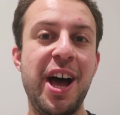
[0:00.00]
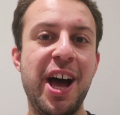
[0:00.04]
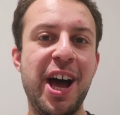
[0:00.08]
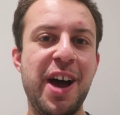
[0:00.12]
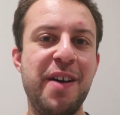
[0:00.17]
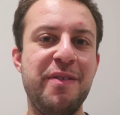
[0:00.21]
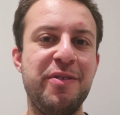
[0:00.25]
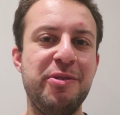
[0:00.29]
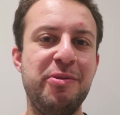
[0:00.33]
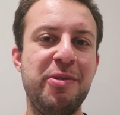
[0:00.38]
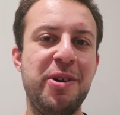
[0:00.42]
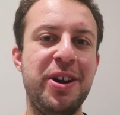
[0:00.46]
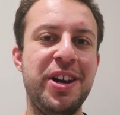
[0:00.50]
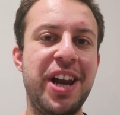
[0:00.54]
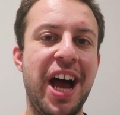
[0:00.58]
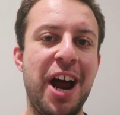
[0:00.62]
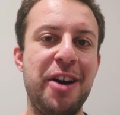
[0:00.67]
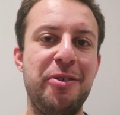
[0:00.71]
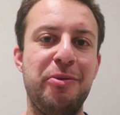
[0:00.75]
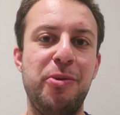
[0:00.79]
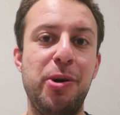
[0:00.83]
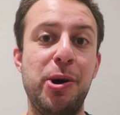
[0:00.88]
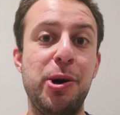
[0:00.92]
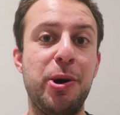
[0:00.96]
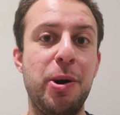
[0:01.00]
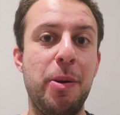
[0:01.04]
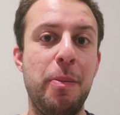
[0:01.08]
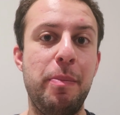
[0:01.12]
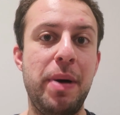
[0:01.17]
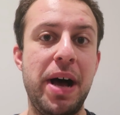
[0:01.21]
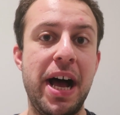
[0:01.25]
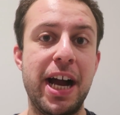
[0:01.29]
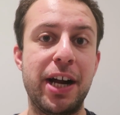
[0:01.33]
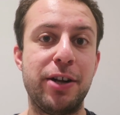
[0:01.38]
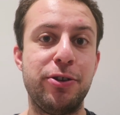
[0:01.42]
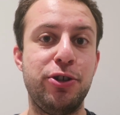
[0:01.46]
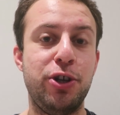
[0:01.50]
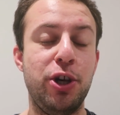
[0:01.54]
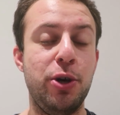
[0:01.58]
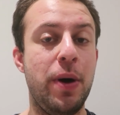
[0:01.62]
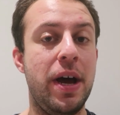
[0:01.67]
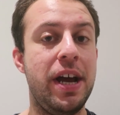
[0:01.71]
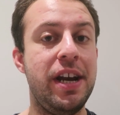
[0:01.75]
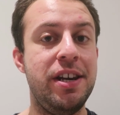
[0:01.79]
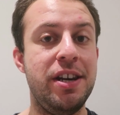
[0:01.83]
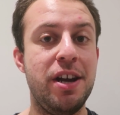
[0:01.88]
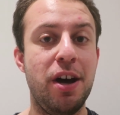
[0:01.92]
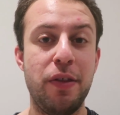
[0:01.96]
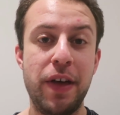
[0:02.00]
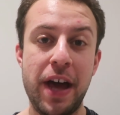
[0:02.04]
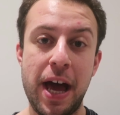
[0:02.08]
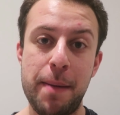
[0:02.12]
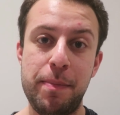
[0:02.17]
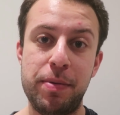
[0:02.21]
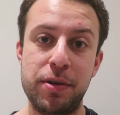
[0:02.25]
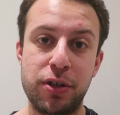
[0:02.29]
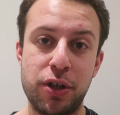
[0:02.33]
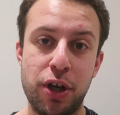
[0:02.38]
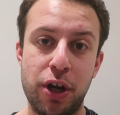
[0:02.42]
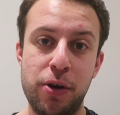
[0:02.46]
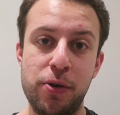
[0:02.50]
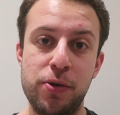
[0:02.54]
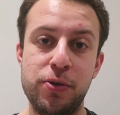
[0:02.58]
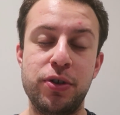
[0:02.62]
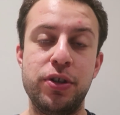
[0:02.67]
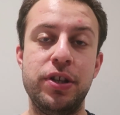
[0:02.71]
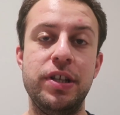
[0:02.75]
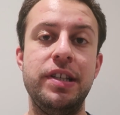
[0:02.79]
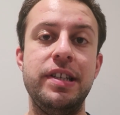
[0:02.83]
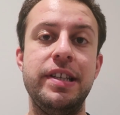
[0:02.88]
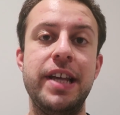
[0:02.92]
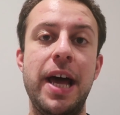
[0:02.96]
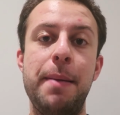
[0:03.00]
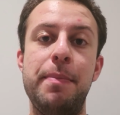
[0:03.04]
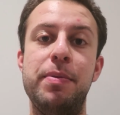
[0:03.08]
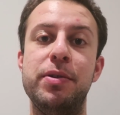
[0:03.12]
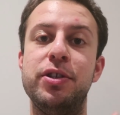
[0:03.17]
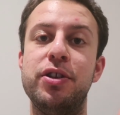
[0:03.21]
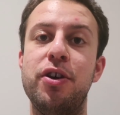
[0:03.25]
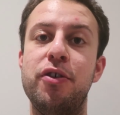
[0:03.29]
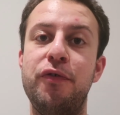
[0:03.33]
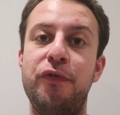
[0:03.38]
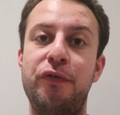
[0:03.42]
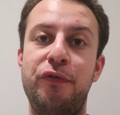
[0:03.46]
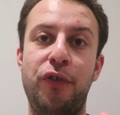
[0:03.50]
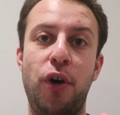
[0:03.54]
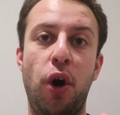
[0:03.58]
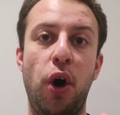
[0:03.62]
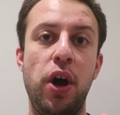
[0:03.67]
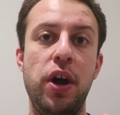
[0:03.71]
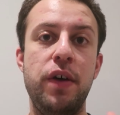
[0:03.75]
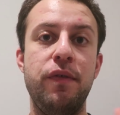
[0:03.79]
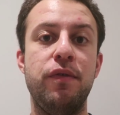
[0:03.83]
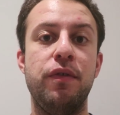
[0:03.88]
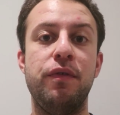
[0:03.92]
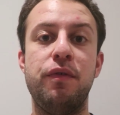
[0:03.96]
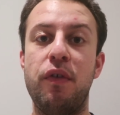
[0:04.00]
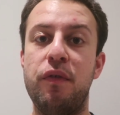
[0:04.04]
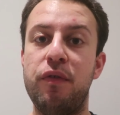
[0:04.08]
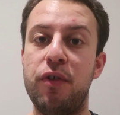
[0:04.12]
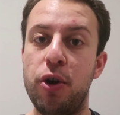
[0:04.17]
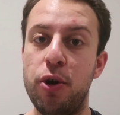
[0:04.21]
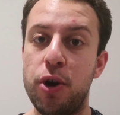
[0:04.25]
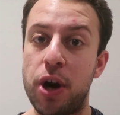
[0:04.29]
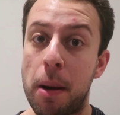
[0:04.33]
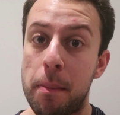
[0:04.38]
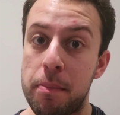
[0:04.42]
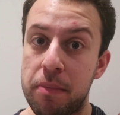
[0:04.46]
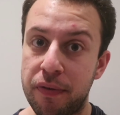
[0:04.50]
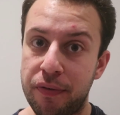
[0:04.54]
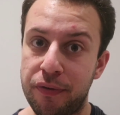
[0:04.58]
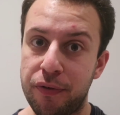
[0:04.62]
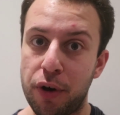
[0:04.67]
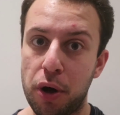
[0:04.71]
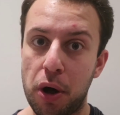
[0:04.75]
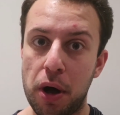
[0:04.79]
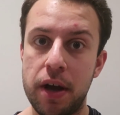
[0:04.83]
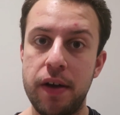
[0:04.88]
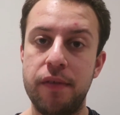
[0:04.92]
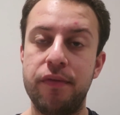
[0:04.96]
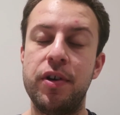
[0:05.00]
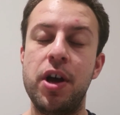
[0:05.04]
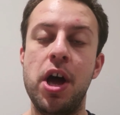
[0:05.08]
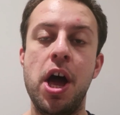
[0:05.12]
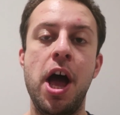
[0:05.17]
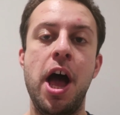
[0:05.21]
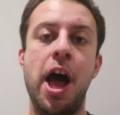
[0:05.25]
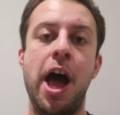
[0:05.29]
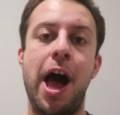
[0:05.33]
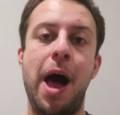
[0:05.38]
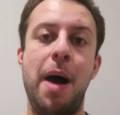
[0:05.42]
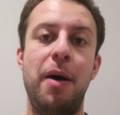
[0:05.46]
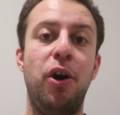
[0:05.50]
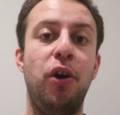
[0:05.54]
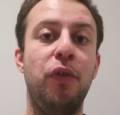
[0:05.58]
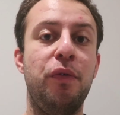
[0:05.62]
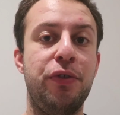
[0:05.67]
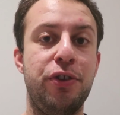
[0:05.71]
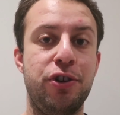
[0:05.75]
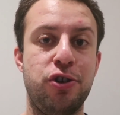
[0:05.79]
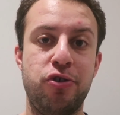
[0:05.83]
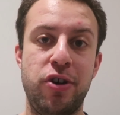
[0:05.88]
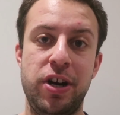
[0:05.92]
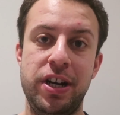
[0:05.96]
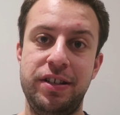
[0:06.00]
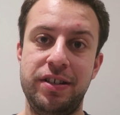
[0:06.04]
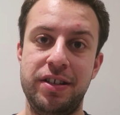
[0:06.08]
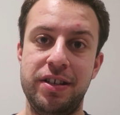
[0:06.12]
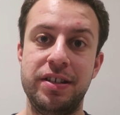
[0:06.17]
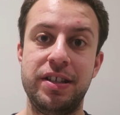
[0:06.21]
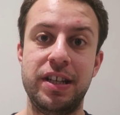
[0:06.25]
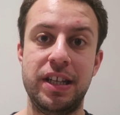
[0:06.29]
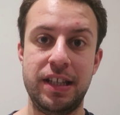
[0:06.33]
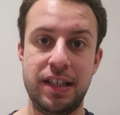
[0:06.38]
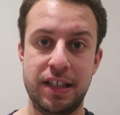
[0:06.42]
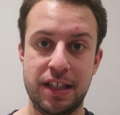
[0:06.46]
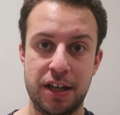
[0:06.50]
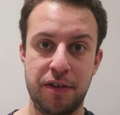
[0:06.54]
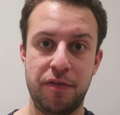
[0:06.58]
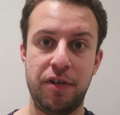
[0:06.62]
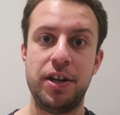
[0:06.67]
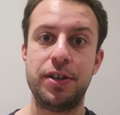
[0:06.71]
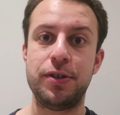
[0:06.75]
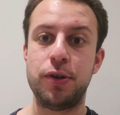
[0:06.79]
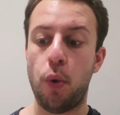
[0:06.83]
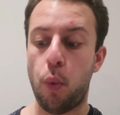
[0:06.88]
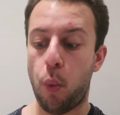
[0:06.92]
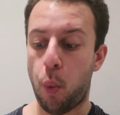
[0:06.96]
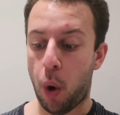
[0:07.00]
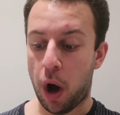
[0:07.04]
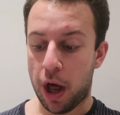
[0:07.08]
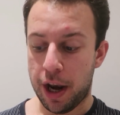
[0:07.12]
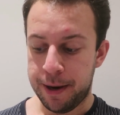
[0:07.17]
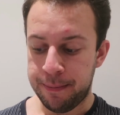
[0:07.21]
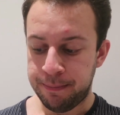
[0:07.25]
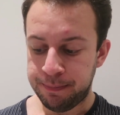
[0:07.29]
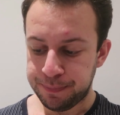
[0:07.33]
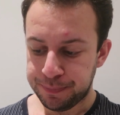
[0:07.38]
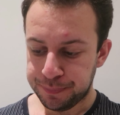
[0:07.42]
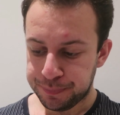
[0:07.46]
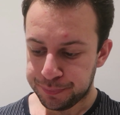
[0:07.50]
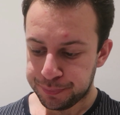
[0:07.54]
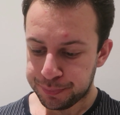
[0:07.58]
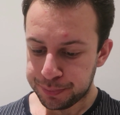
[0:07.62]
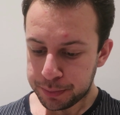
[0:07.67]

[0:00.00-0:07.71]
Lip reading: Hey everyone, and welcome back to another episode. So this is episode 5, review number 5 of the Traitors series 1.